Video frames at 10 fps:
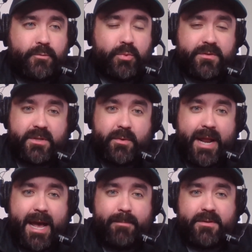We'll see what
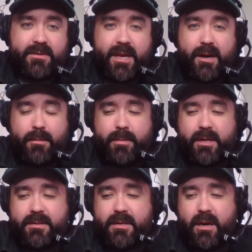happens there,
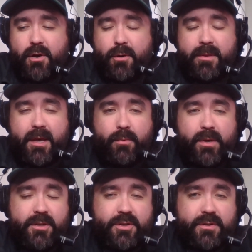but uh, hoping that
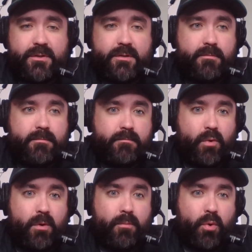we just,
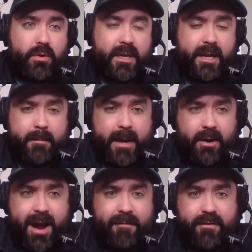more importantly, get a
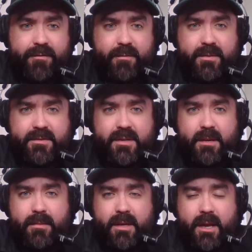better effort from this
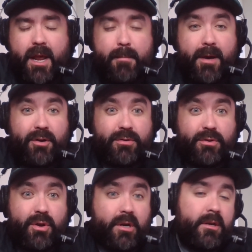team and get a better
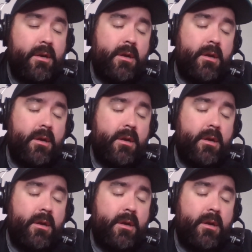look